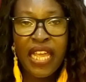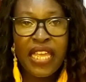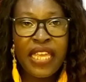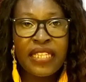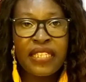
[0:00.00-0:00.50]

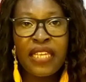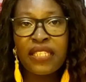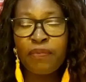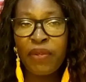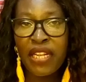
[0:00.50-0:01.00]
It is
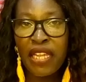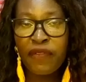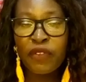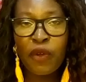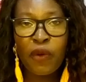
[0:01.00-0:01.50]

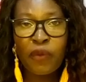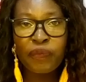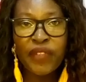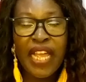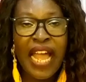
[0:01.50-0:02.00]
believed to
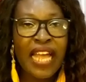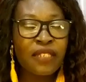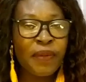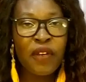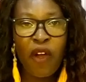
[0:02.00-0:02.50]
has
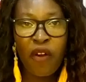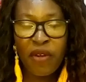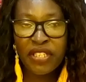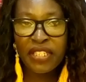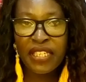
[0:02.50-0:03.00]
been
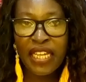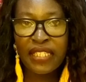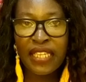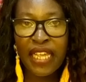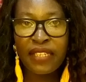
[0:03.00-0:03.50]

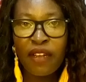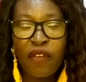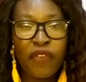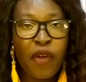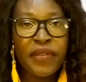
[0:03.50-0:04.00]
originated
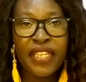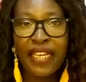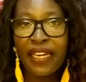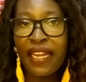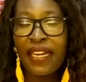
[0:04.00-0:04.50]
from the
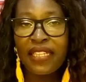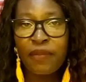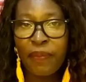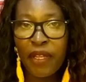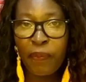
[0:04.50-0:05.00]
Canaanite
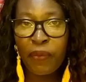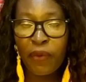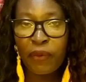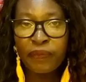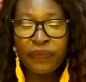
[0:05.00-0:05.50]
people
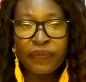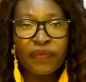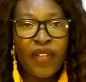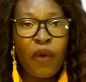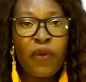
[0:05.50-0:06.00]

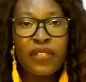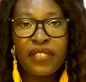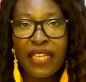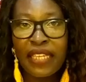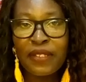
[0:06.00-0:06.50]
who
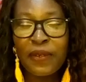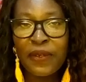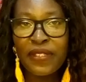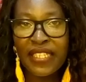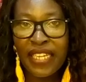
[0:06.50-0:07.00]

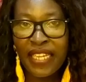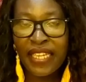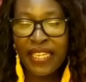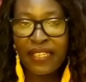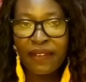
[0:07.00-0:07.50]
settled
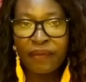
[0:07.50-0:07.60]
in